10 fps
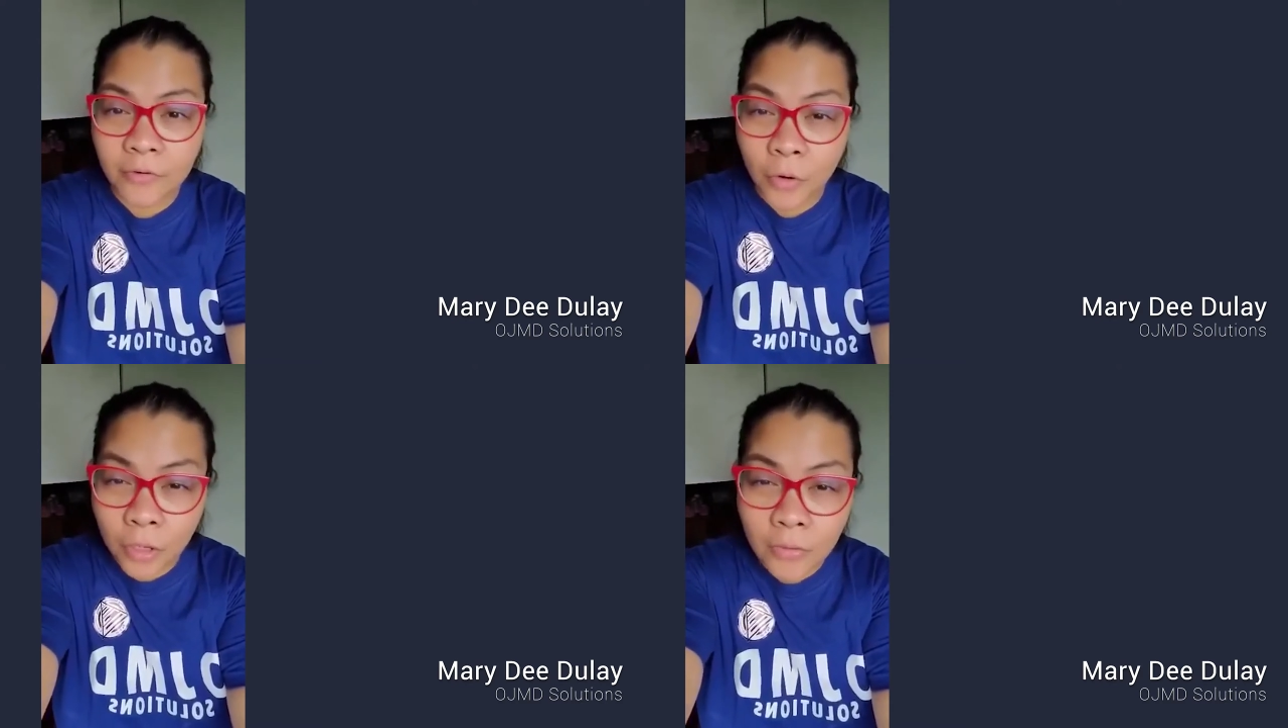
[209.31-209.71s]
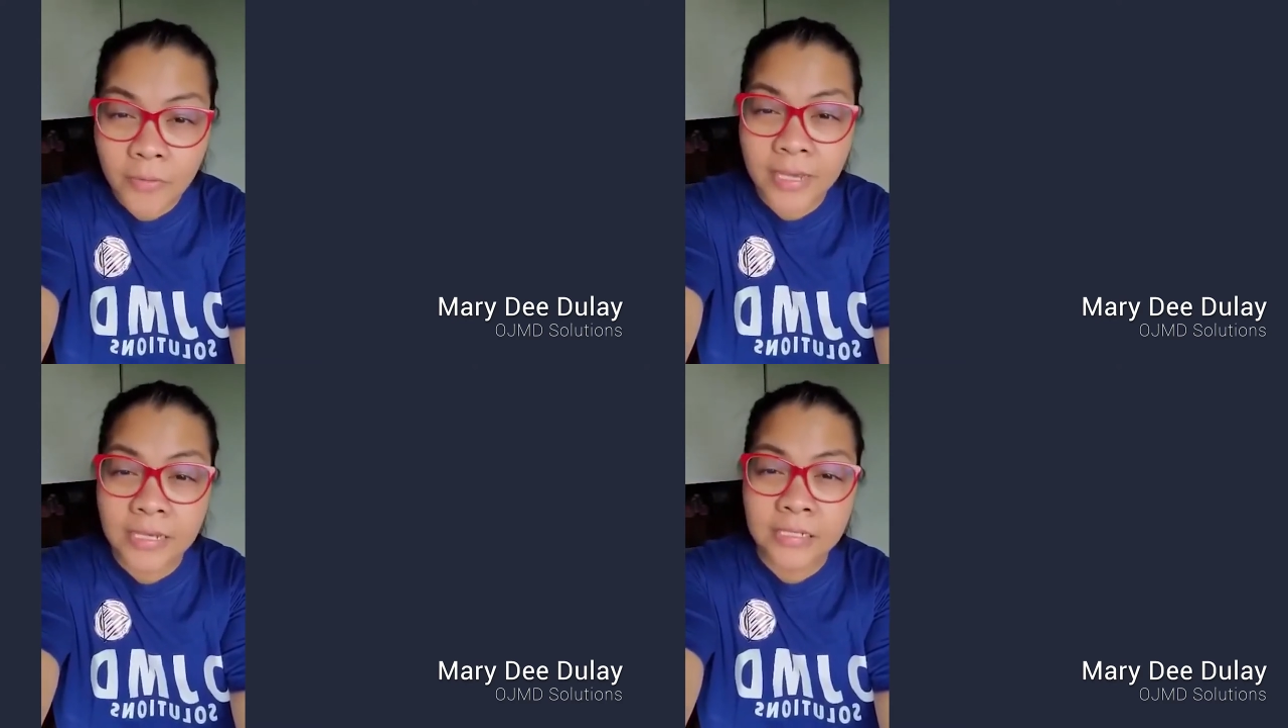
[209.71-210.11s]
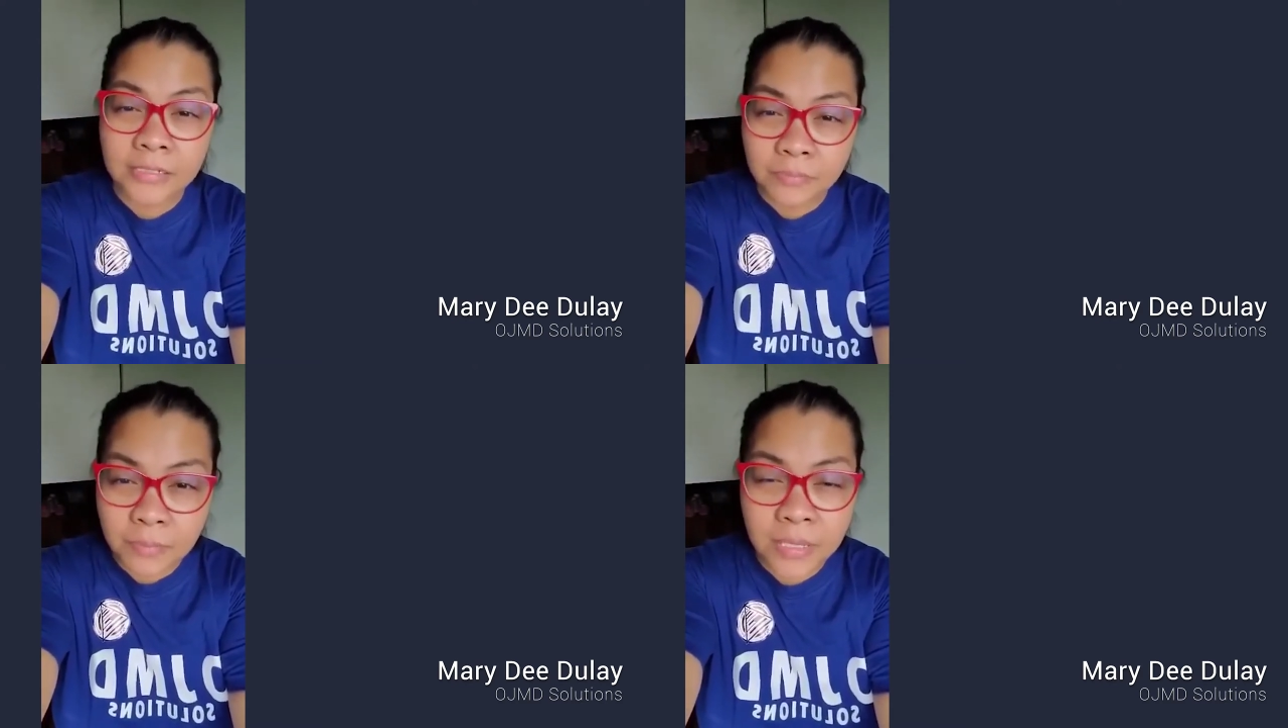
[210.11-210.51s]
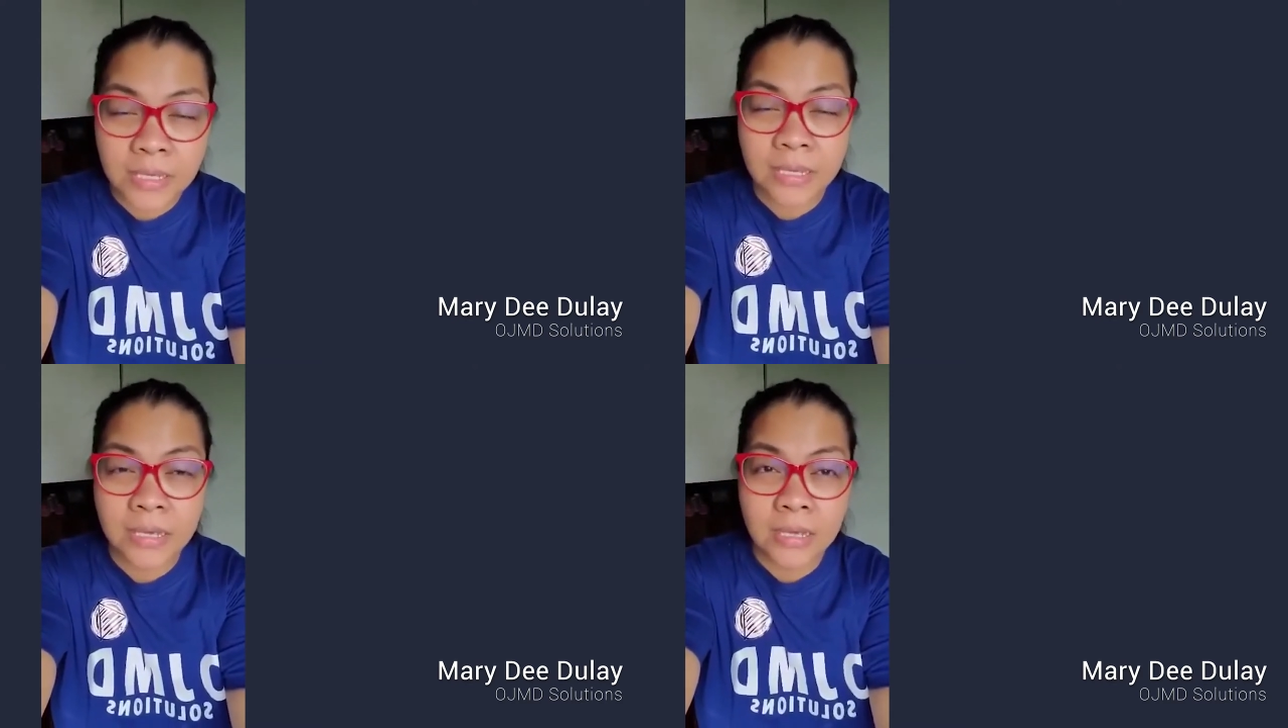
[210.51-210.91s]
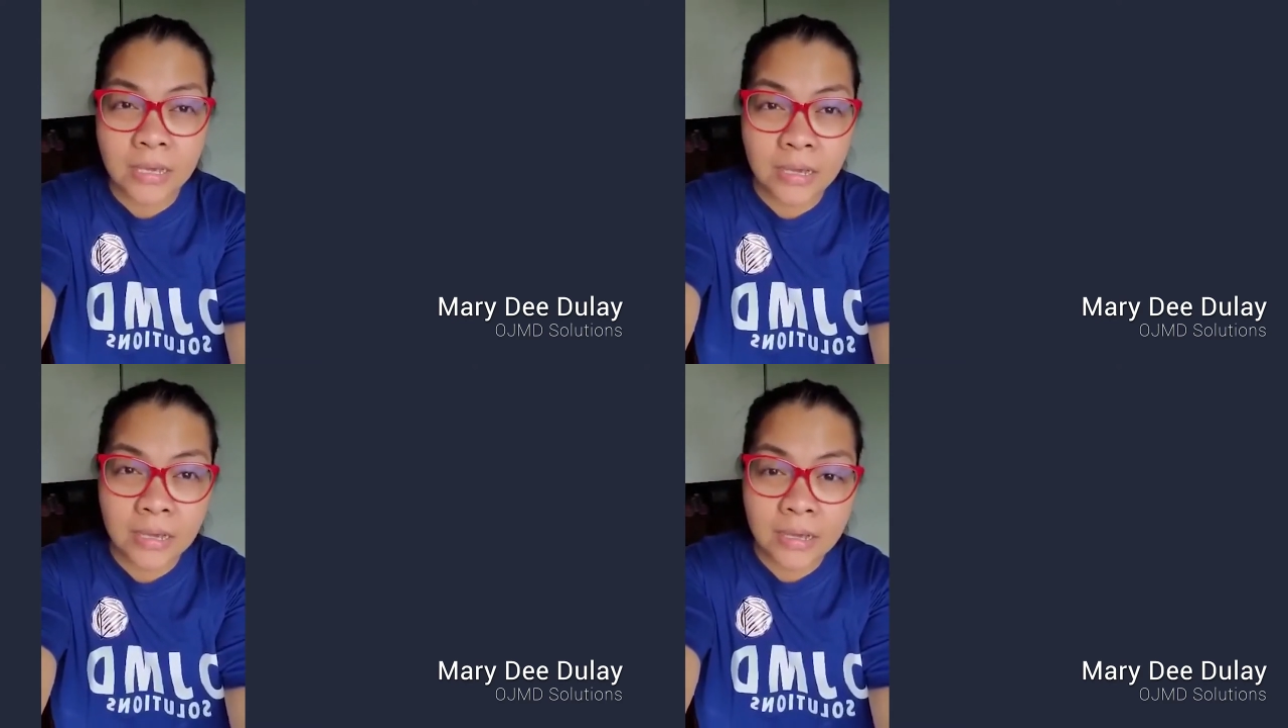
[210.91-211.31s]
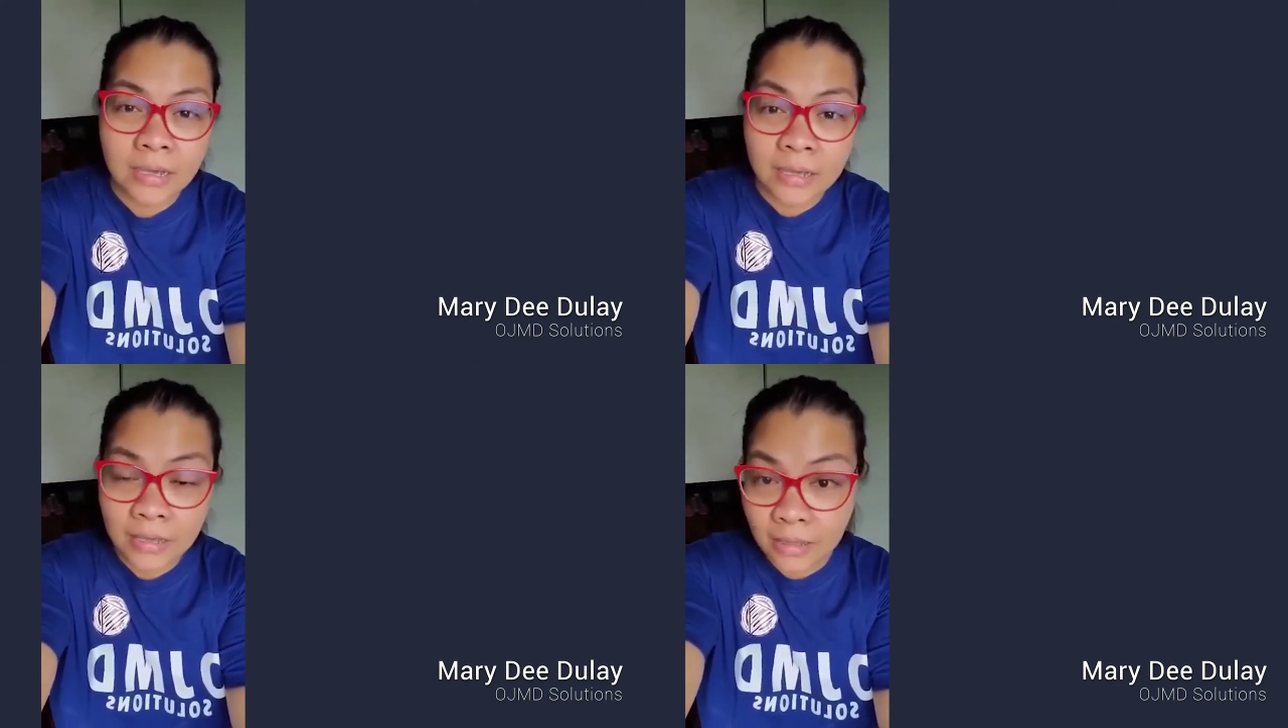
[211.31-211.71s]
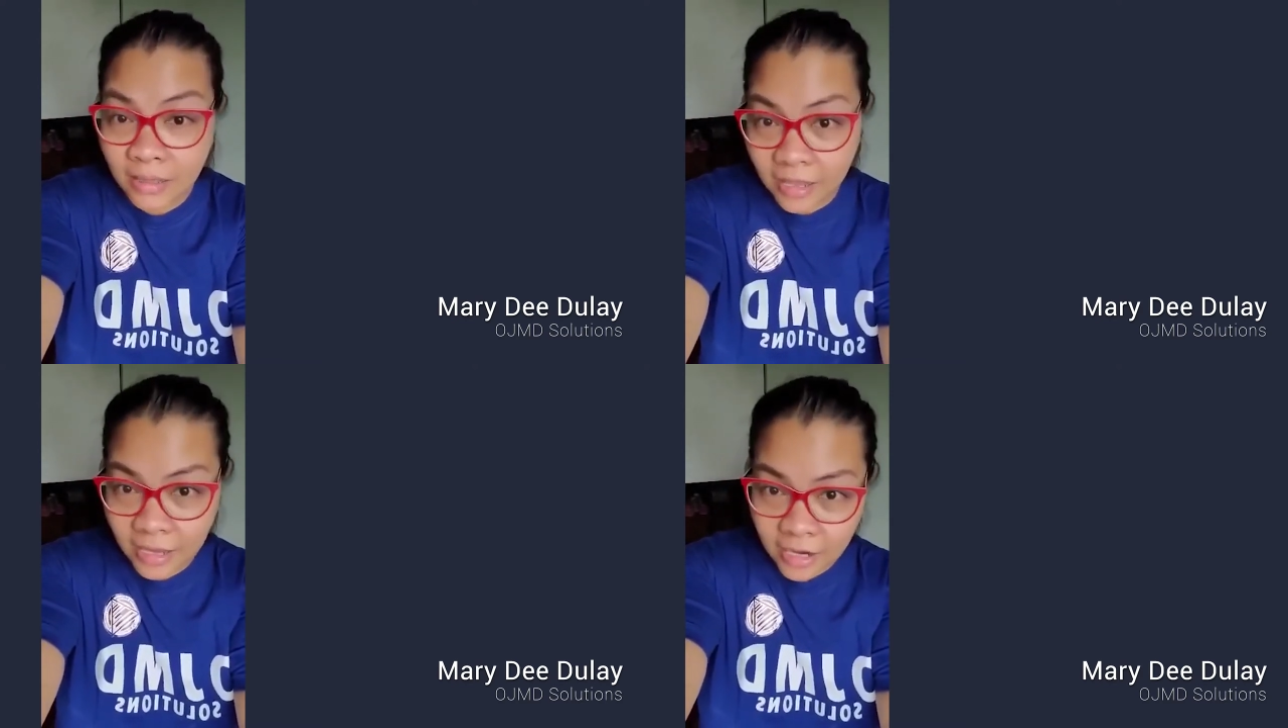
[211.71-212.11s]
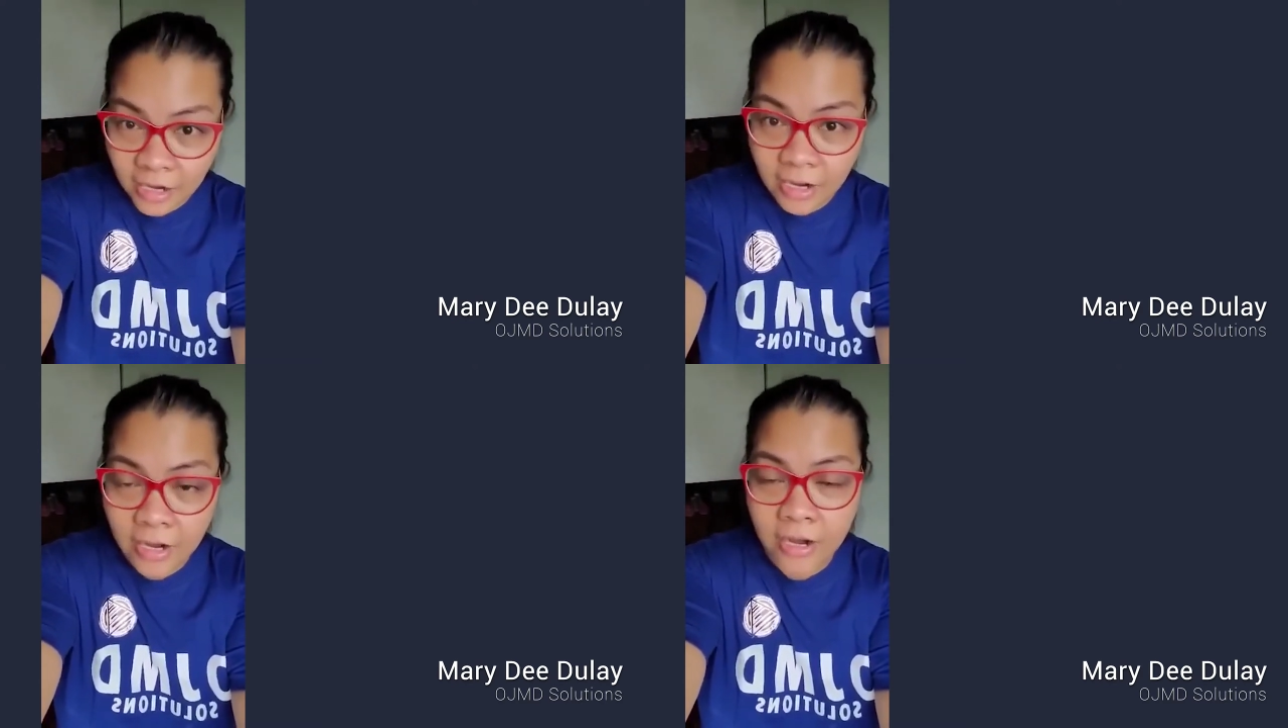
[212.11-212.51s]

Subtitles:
always being there